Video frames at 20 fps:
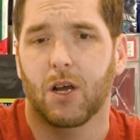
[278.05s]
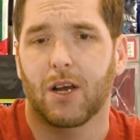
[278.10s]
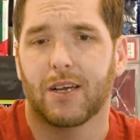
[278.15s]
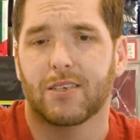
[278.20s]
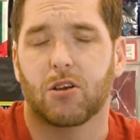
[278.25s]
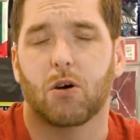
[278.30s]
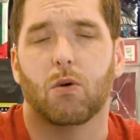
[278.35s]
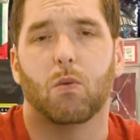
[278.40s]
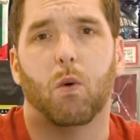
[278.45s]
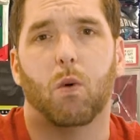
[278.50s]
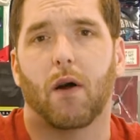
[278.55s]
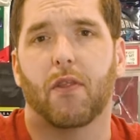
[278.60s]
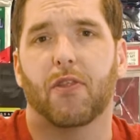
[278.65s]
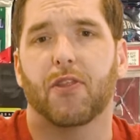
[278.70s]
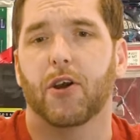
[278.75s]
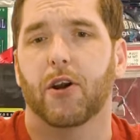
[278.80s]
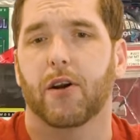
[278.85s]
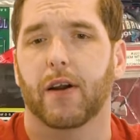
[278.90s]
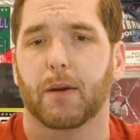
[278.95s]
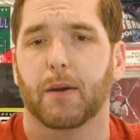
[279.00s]
So
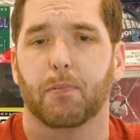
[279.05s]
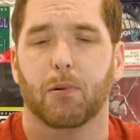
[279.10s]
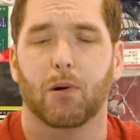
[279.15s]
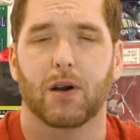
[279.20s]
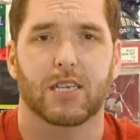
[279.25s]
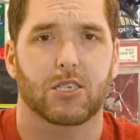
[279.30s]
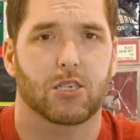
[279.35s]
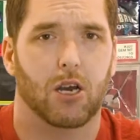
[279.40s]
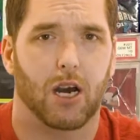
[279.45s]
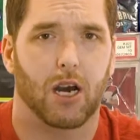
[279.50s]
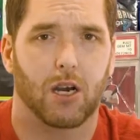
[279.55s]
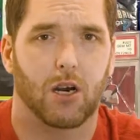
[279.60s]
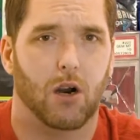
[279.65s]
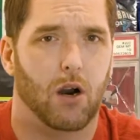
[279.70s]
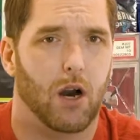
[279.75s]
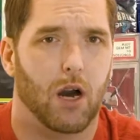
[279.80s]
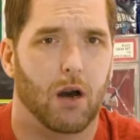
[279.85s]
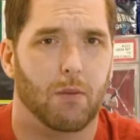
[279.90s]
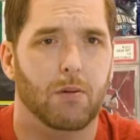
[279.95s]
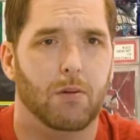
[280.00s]

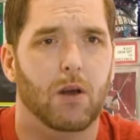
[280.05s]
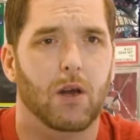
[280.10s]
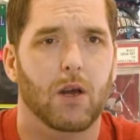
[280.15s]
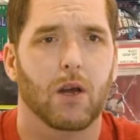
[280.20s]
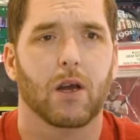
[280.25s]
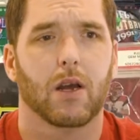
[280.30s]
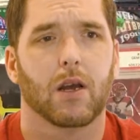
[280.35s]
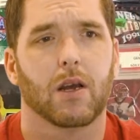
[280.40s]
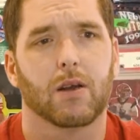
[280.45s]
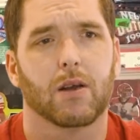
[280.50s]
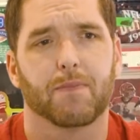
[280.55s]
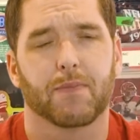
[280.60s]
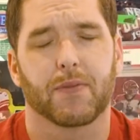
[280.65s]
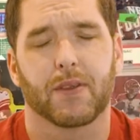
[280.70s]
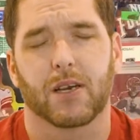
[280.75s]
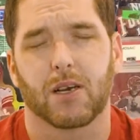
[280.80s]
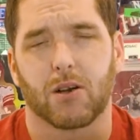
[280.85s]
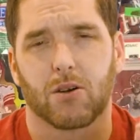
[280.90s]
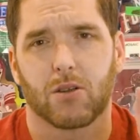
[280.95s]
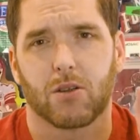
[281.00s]
130point.com,
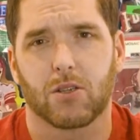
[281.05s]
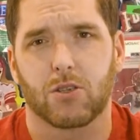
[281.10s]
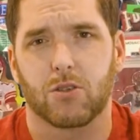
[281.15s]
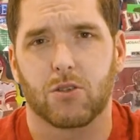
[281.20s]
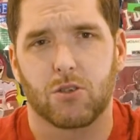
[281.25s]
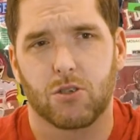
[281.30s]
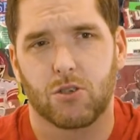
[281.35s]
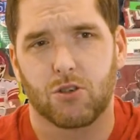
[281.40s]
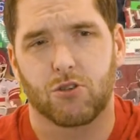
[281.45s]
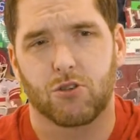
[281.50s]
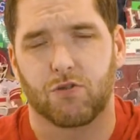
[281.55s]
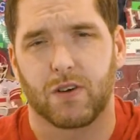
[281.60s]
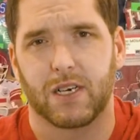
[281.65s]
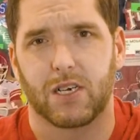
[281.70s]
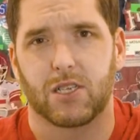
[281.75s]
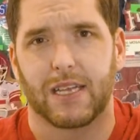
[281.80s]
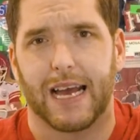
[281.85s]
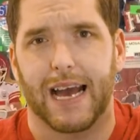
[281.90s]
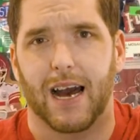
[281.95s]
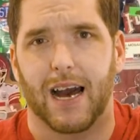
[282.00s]
you go to
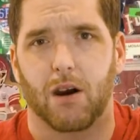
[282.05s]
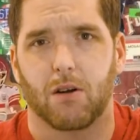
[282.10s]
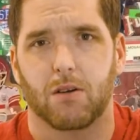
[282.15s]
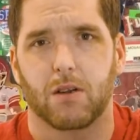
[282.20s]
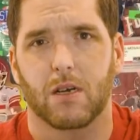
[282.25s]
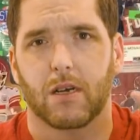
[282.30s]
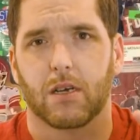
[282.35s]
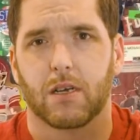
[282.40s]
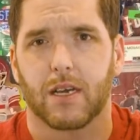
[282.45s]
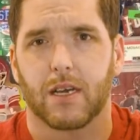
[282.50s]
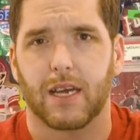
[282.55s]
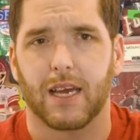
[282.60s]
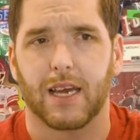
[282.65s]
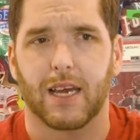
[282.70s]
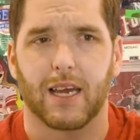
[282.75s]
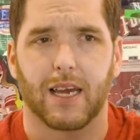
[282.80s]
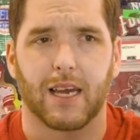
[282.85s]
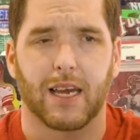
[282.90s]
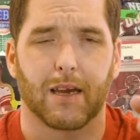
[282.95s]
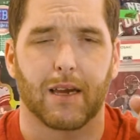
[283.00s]
drill down,
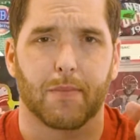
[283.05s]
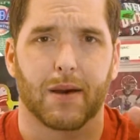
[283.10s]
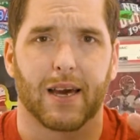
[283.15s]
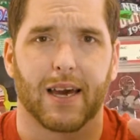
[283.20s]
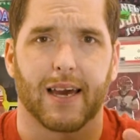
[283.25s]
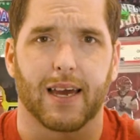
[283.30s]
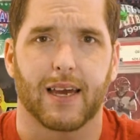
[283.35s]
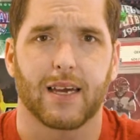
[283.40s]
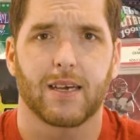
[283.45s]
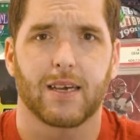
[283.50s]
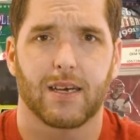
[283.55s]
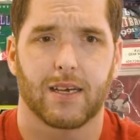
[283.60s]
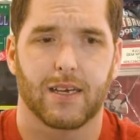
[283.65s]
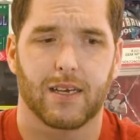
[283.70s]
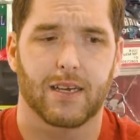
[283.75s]
eBay,